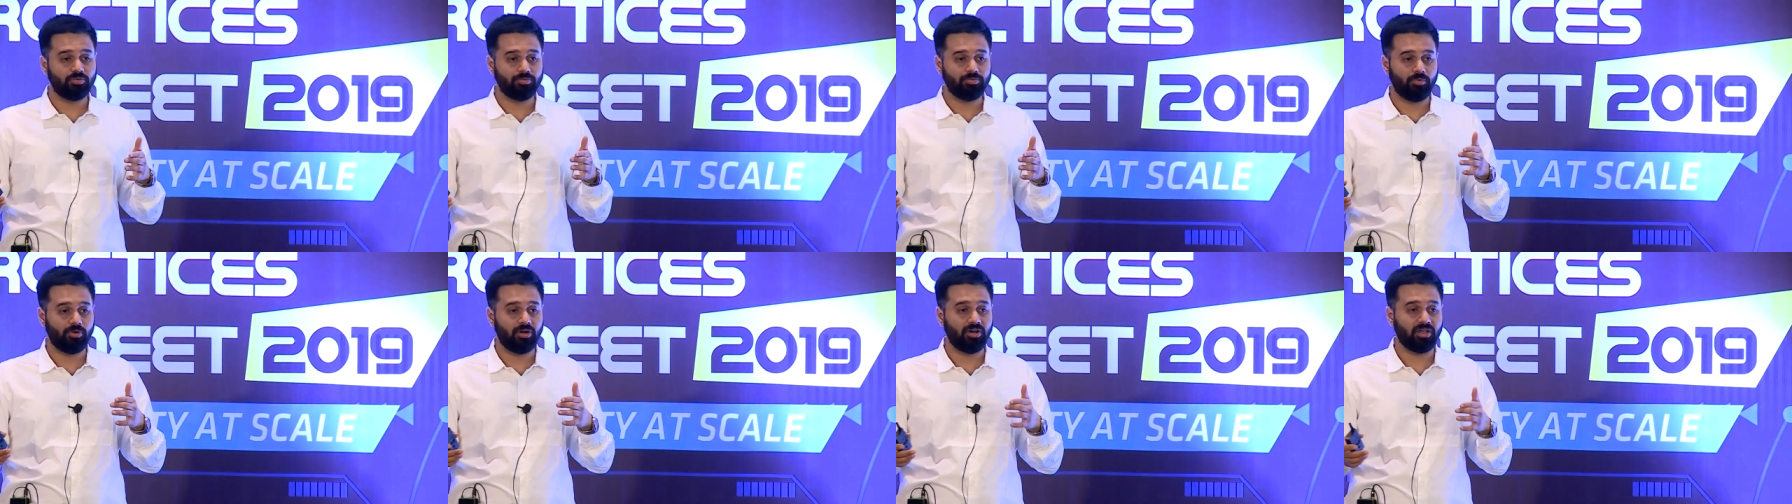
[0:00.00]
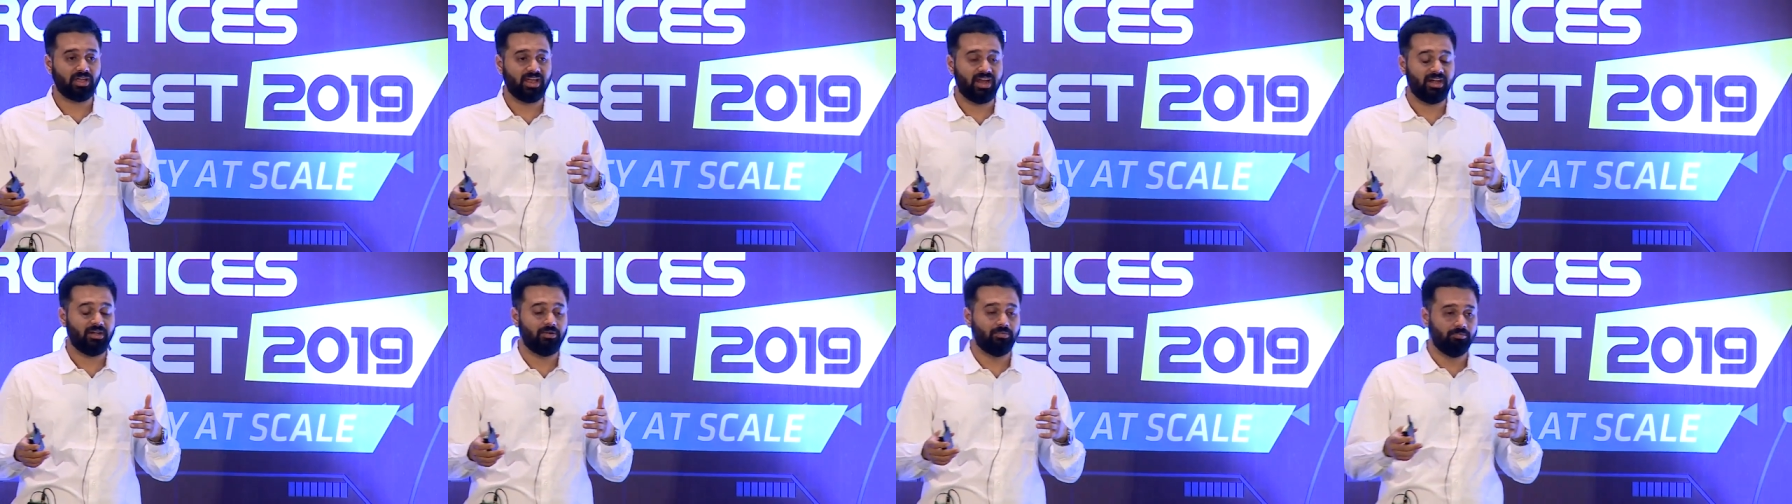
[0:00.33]
we want to
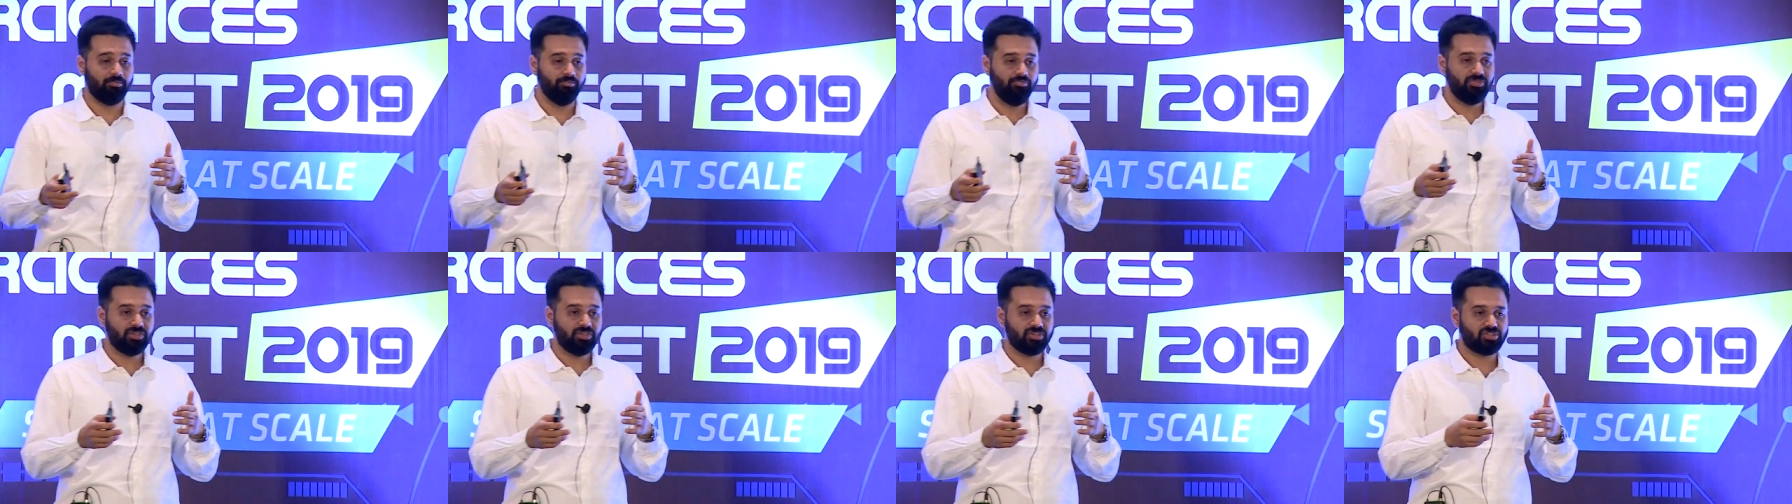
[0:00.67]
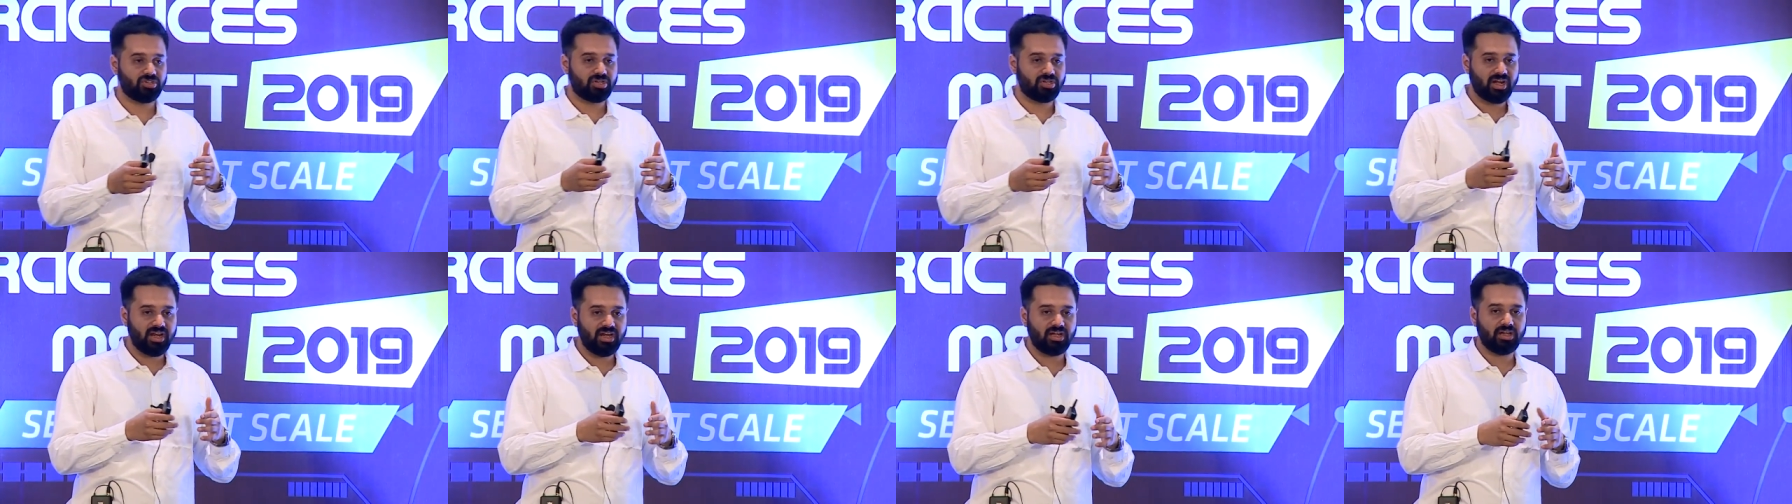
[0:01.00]
get
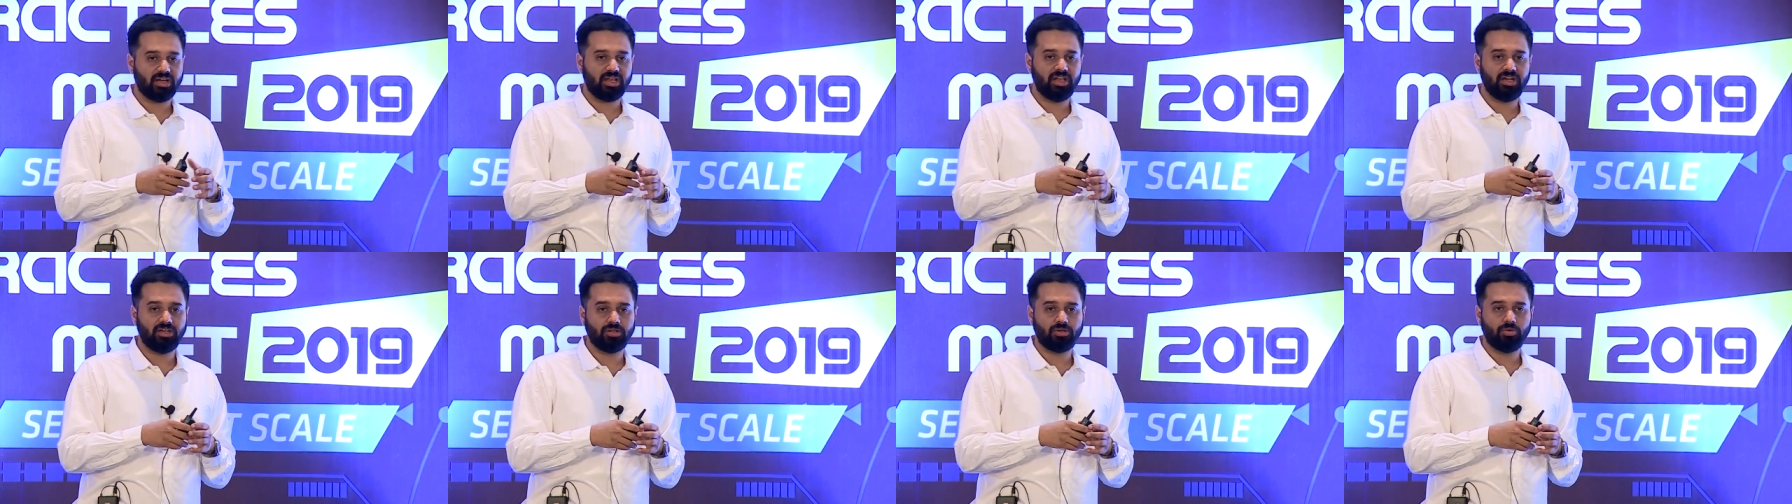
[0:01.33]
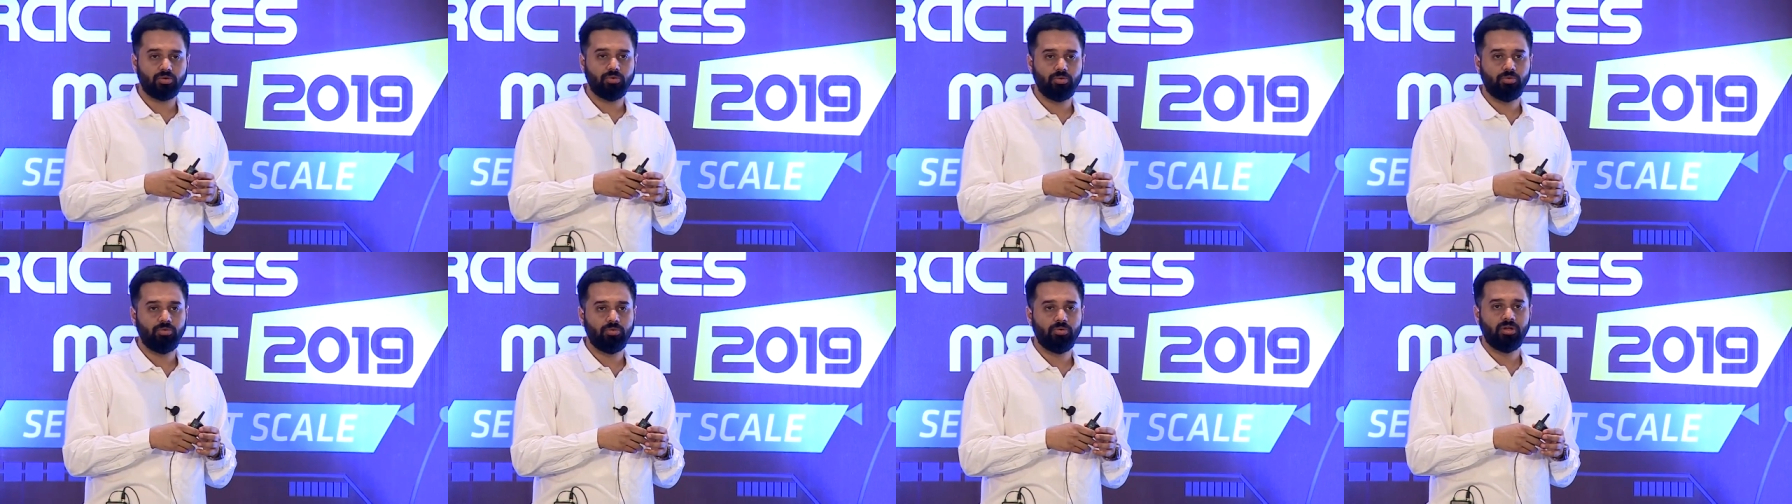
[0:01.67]
straight
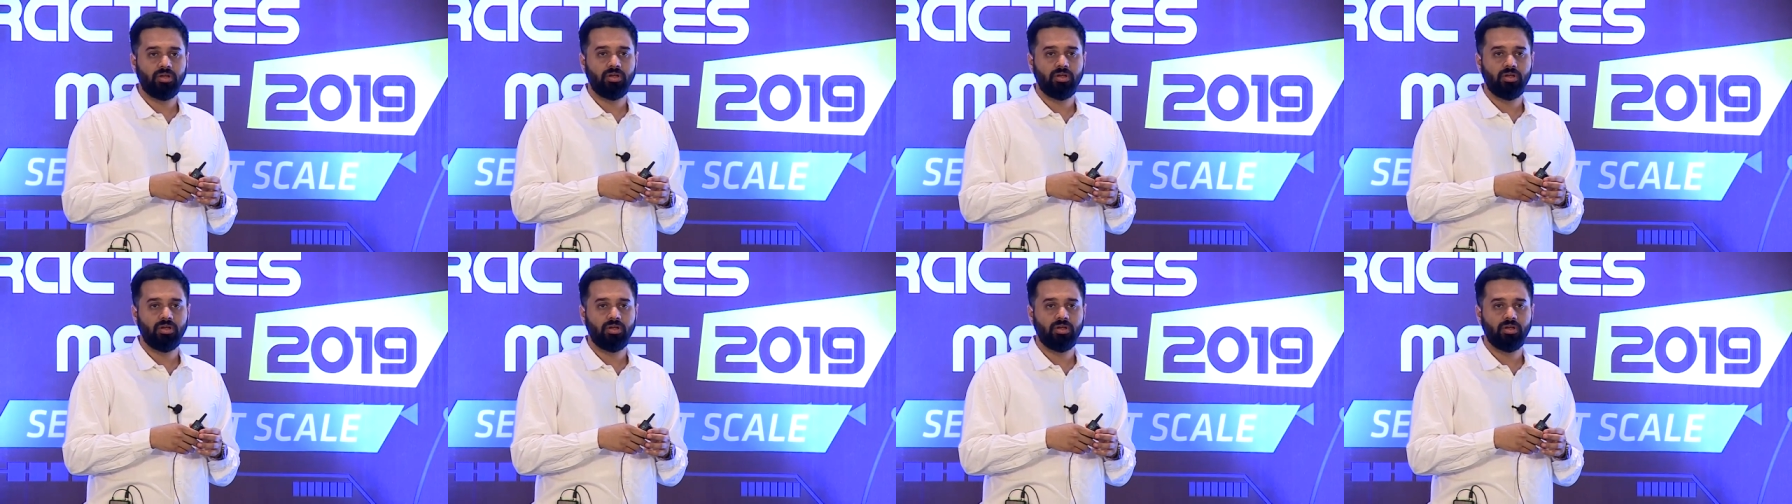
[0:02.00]
into